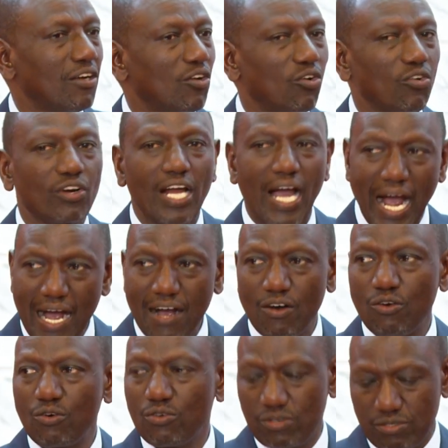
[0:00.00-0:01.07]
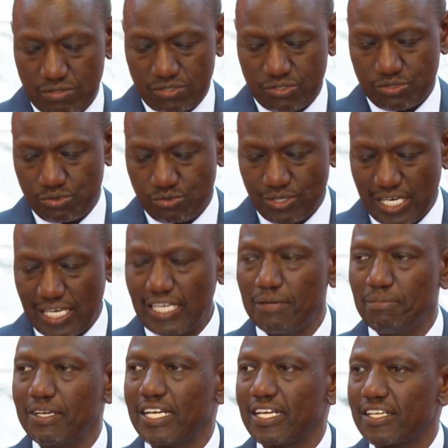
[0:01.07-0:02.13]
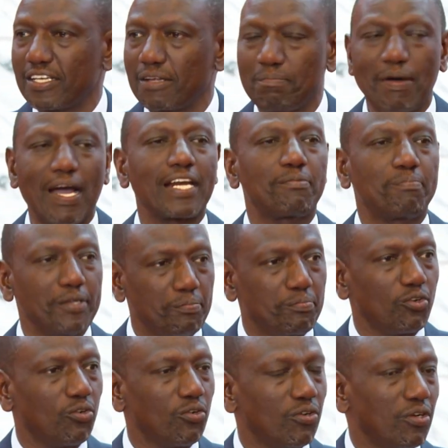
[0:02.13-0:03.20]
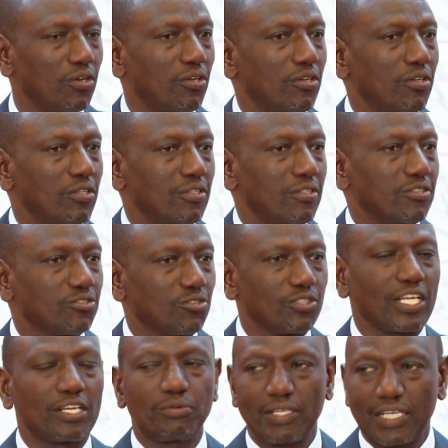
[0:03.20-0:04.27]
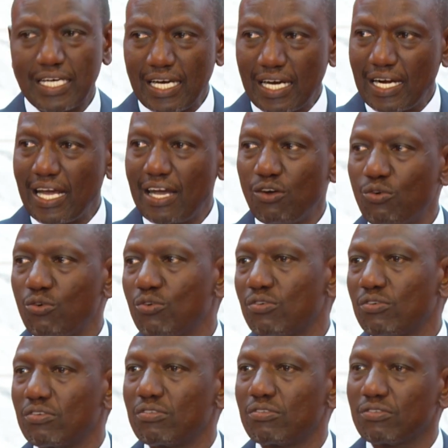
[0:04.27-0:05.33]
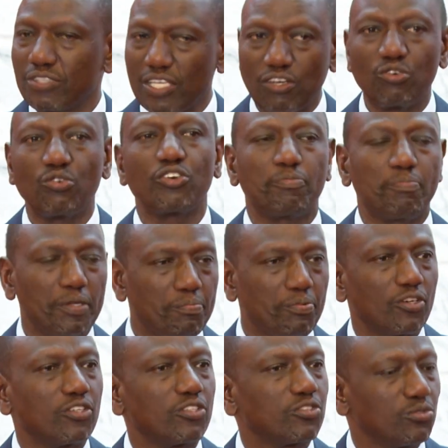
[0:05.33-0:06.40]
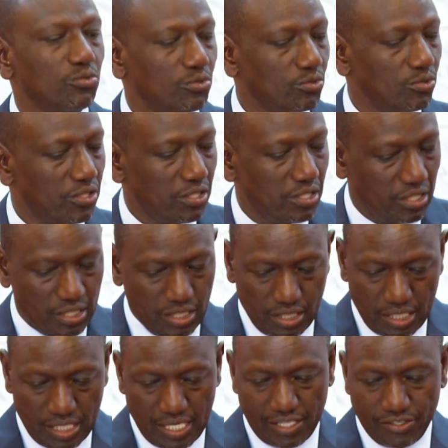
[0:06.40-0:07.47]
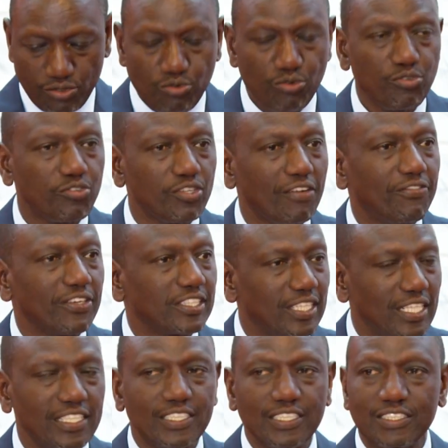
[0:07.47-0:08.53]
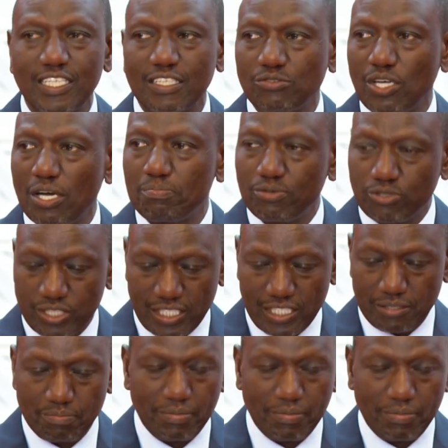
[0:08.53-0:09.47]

on how to eliminate the bad people so that we can allow the good people to use the facilities that we are putting in